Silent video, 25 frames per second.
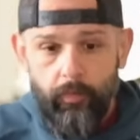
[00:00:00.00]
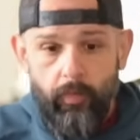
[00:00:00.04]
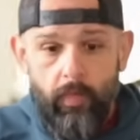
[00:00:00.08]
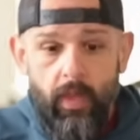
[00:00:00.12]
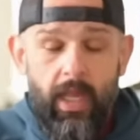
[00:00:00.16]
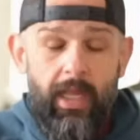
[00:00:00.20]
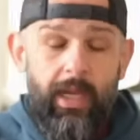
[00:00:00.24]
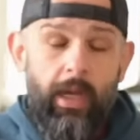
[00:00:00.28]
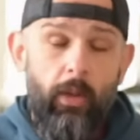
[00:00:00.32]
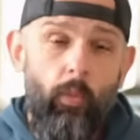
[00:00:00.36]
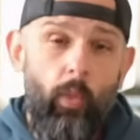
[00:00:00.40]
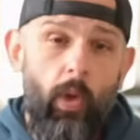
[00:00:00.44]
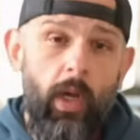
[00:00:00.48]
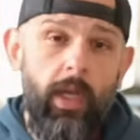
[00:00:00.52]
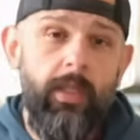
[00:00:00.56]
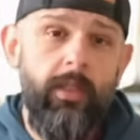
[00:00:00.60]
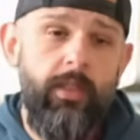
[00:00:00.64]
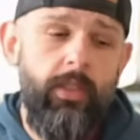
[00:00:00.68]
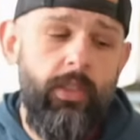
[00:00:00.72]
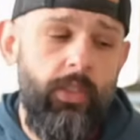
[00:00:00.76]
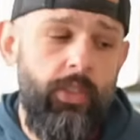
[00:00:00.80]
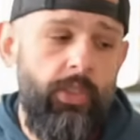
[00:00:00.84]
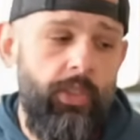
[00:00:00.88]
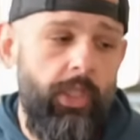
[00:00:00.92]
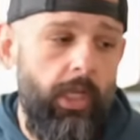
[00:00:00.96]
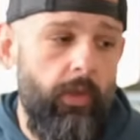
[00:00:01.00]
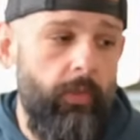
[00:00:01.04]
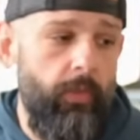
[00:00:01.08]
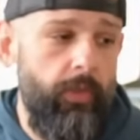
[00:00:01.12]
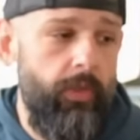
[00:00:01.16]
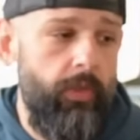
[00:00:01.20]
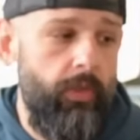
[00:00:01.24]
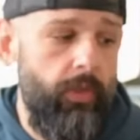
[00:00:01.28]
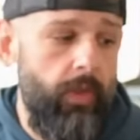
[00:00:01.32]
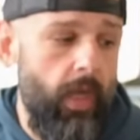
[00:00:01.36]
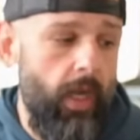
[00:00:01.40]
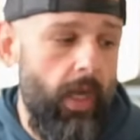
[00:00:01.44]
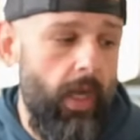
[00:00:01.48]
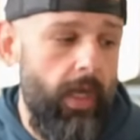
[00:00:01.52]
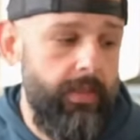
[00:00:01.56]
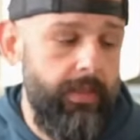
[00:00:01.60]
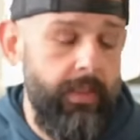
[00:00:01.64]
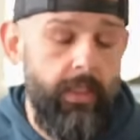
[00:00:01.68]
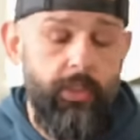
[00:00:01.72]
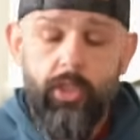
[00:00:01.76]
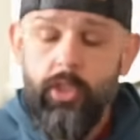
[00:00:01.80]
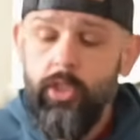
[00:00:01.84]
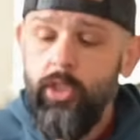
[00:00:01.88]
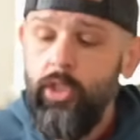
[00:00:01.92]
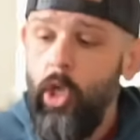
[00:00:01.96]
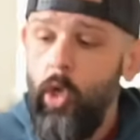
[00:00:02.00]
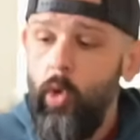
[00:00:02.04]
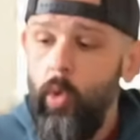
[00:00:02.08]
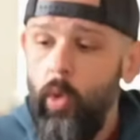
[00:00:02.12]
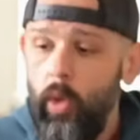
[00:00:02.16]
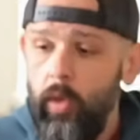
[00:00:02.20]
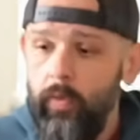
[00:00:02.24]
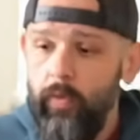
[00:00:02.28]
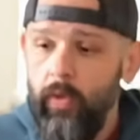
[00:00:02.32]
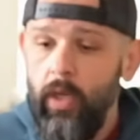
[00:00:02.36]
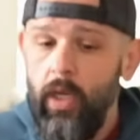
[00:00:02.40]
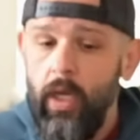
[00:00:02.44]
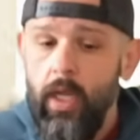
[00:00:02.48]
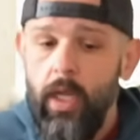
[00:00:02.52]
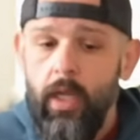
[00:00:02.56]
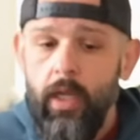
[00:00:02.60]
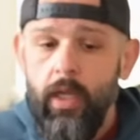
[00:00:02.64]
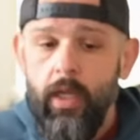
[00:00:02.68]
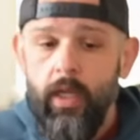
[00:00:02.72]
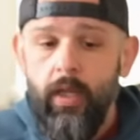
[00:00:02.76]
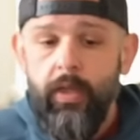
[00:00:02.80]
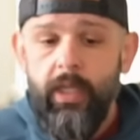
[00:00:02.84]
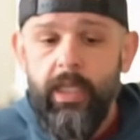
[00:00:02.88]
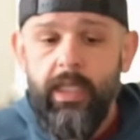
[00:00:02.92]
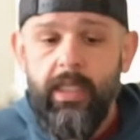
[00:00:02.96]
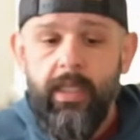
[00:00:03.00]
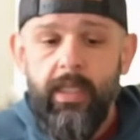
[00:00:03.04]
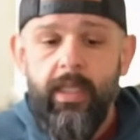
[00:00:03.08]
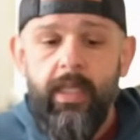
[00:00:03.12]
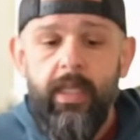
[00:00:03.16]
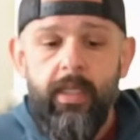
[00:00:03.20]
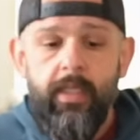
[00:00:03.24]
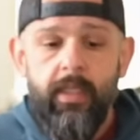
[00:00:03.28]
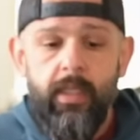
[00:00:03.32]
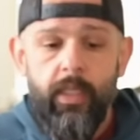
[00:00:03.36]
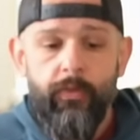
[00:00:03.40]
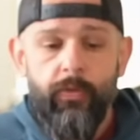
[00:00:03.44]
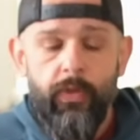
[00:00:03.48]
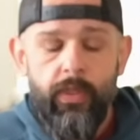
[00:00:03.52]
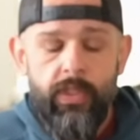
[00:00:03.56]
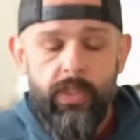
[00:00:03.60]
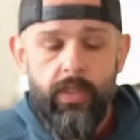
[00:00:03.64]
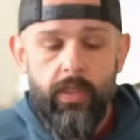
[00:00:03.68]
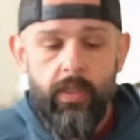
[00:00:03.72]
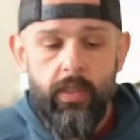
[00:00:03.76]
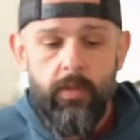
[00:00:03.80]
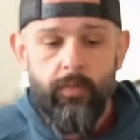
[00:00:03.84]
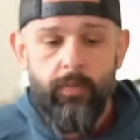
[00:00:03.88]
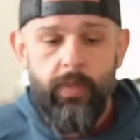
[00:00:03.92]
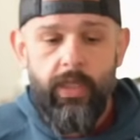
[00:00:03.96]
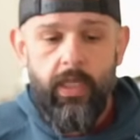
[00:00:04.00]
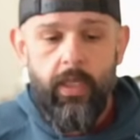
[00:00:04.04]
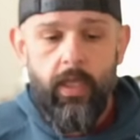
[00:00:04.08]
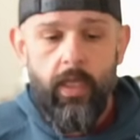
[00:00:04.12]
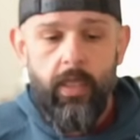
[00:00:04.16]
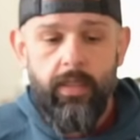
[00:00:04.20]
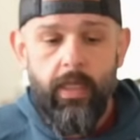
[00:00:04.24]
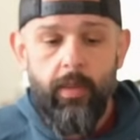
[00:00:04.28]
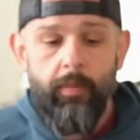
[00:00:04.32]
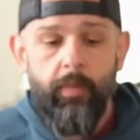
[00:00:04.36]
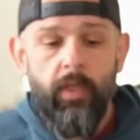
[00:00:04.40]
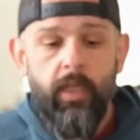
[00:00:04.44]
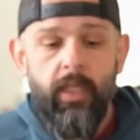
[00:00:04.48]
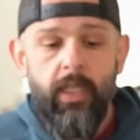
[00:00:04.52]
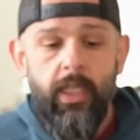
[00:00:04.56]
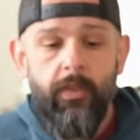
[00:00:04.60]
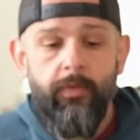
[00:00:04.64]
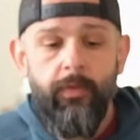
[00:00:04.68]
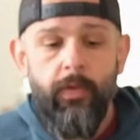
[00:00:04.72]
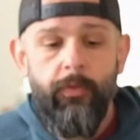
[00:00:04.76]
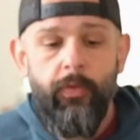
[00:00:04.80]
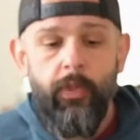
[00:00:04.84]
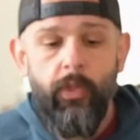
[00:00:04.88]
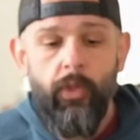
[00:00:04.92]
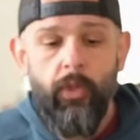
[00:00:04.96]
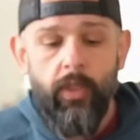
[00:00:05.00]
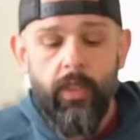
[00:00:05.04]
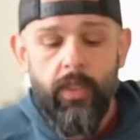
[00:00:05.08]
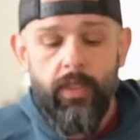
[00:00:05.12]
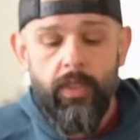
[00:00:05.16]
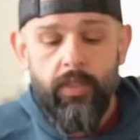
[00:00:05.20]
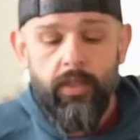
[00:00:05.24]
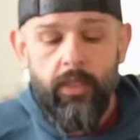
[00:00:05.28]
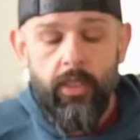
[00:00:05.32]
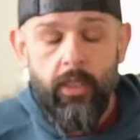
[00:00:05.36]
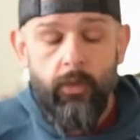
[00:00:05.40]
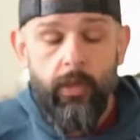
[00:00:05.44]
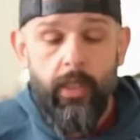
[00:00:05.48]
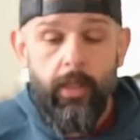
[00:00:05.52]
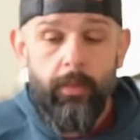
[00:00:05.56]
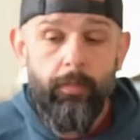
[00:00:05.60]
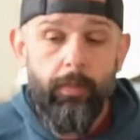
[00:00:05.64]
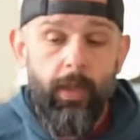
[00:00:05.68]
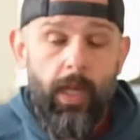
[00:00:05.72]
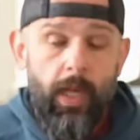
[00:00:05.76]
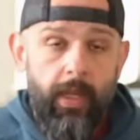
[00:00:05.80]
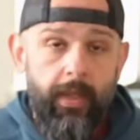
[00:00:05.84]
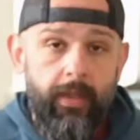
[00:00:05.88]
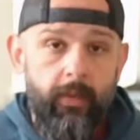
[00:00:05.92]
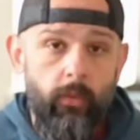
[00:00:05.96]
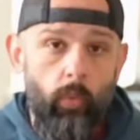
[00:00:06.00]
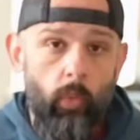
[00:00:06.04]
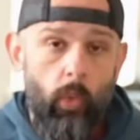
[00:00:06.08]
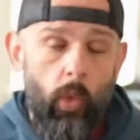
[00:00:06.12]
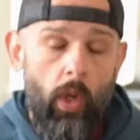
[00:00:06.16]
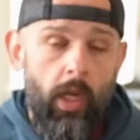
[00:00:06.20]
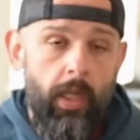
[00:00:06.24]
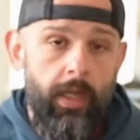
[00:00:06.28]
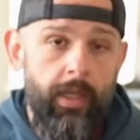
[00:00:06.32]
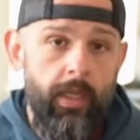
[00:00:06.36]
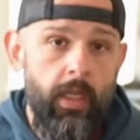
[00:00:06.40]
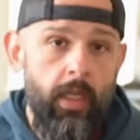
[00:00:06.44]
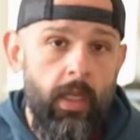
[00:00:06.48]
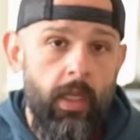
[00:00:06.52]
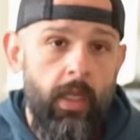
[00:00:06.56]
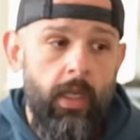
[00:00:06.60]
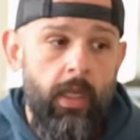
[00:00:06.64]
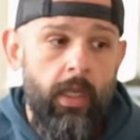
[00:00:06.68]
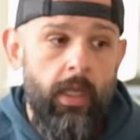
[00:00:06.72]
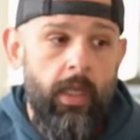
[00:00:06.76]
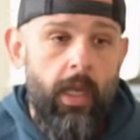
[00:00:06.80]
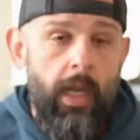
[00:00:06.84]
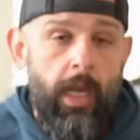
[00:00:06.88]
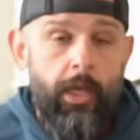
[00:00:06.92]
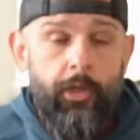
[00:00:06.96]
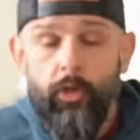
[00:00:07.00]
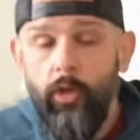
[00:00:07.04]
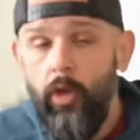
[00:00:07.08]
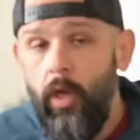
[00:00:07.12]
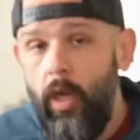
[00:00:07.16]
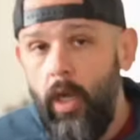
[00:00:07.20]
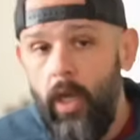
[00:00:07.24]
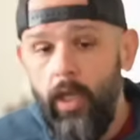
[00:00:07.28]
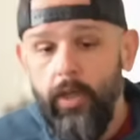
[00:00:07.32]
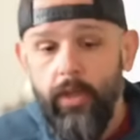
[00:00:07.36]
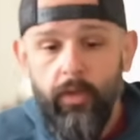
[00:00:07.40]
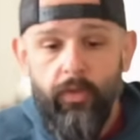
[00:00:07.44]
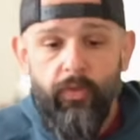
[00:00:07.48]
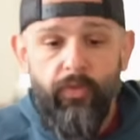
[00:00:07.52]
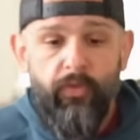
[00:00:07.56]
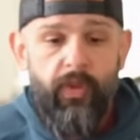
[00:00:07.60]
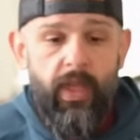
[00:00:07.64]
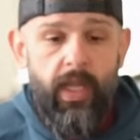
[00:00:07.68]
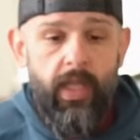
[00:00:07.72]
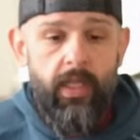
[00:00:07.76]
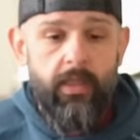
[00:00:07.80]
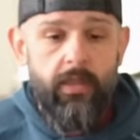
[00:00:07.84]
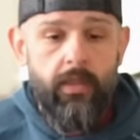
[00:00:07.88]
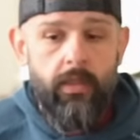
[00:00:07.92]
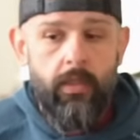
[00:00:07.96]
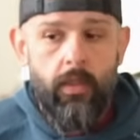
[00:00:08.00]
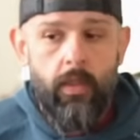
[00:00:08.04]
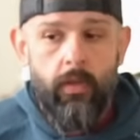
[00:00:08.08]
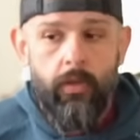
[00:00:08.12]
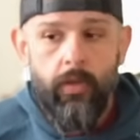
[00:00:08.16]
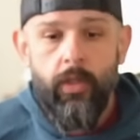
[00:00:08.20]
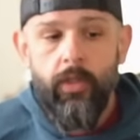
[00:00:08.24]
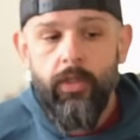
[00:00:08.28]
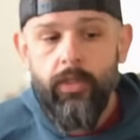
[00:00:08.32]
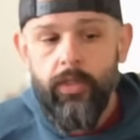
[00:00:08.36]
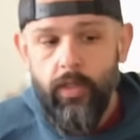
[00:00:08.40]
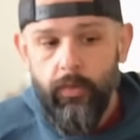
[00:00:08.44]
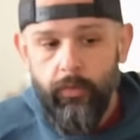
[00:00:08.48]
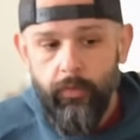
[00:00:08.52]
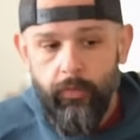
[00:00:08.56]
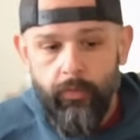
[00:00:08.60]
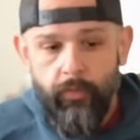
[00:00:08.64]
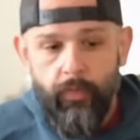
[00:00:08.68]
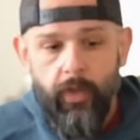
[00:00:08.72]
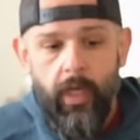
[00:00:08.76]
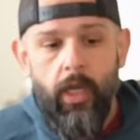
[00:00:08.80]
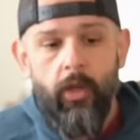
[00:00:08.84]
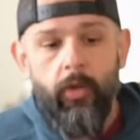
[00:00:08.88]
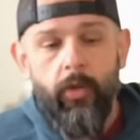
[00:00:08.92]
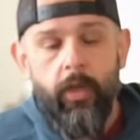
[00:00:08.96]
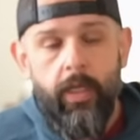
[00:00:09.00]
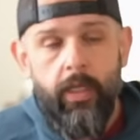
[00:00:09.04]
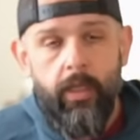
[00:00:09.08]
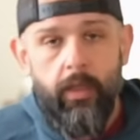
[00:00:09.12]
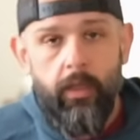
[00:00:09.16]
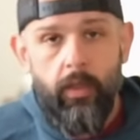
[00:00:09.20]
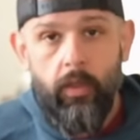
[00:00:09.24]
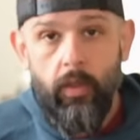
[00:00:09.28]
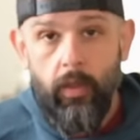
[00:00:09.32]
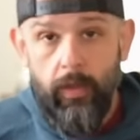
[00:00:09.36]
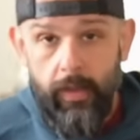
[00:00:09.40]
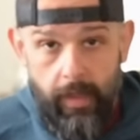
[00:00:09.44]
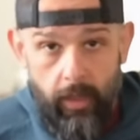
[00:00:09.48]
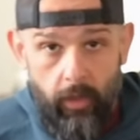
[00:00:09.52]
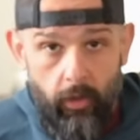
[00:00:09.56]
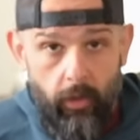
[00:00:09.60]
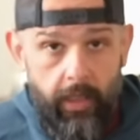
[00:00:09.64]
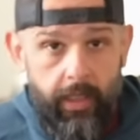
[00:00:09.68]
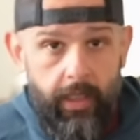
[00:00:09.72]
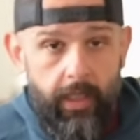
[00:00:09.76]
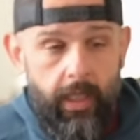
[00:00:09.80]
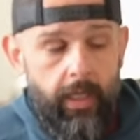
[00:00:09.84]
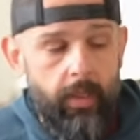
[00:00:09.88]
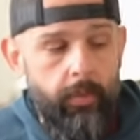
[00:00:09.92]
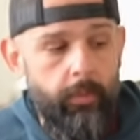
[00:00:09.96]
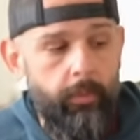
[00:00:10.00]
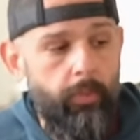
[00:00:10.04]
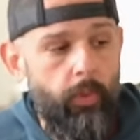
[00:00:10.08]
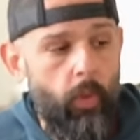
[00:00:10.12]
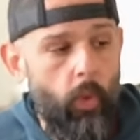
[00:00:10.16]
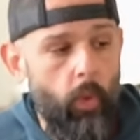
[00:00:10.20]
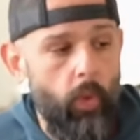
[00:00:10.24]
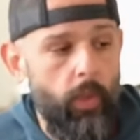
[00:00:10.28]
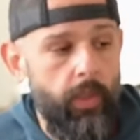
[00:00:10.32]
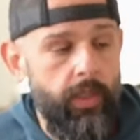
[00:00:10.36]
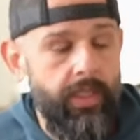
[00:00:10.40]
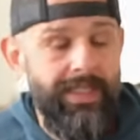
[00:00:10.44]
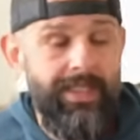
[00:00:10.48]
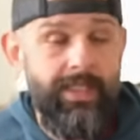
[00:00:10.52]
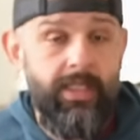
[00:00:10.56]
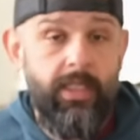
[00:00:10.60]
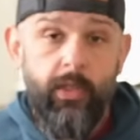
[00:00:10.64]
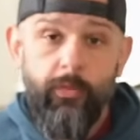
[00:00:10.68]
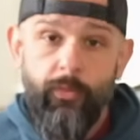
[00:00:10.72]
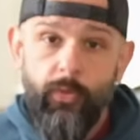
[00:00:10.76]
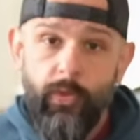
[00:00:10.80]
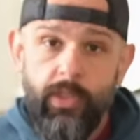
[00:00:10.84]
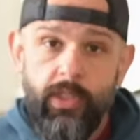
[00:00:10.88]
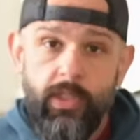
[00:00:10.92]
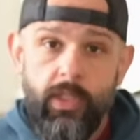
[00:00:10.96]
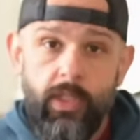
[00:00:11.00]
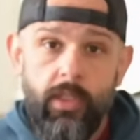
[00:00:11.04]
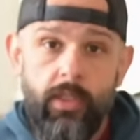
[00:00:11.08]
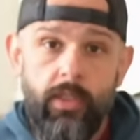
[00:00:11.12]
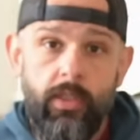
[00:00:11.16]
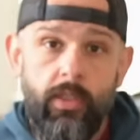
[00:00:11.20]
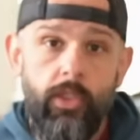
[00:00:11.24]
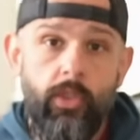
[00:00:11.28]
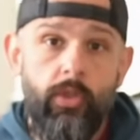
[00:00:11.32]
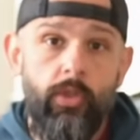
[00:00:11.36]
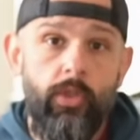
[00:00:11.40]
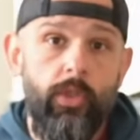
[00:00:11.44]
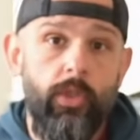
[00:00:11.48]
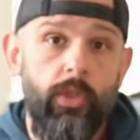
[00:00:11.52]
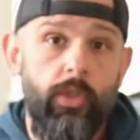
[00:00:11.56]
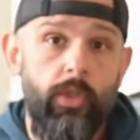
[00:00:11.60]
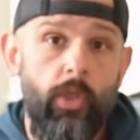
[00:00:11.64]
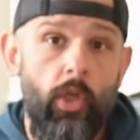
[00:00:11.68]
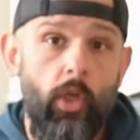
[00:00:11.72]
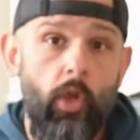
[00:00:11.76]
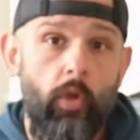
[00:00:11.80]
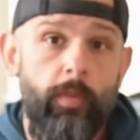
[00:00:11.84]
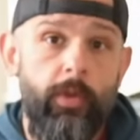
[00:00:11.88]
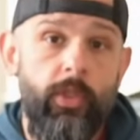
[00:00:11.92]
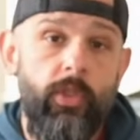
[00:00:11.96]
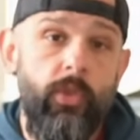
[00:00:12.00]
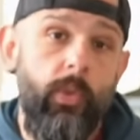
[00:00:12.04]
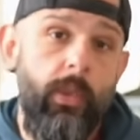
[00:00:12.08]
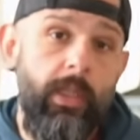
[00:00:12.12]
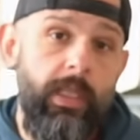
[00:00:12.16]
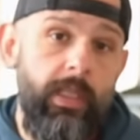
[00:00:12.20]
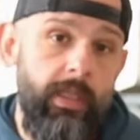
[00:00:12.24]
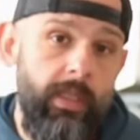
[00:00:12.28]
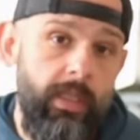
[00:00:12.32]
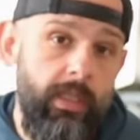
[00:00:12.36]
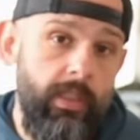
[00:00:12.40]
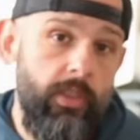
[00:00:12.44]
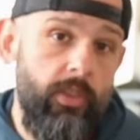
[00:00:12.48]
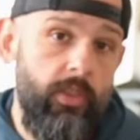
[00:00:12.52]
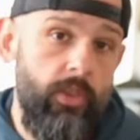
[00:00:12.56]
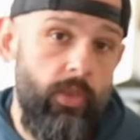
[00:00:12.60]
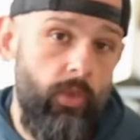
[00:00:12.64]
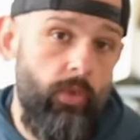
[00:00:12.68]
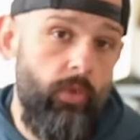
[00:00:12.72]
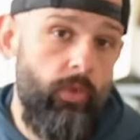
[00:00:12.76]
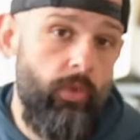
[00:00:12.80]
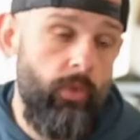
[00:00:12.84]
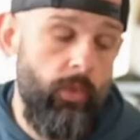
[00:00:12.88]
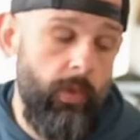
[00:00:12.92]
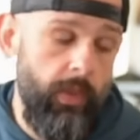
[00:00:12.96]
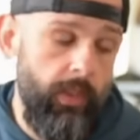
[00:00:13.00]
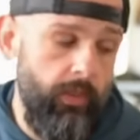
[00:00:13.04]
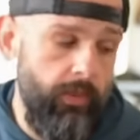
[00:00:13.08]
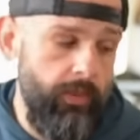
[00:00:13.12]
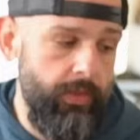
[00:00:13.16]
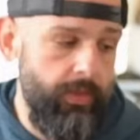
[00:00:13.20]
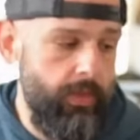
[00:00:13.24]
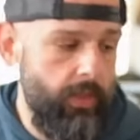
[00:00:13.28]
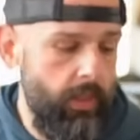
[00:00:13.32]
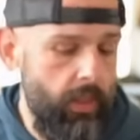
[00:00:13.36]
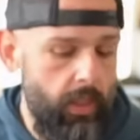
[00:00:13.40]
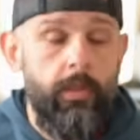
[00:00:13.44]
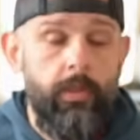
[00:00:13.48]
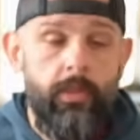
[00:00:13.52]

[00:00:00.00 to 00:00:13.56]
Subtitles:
And I wanted to share with you guys and just go over the key differences, because I believe if you're considering buying one and you're on the fence, there's some very glaring and important differences you should know between these two griddles.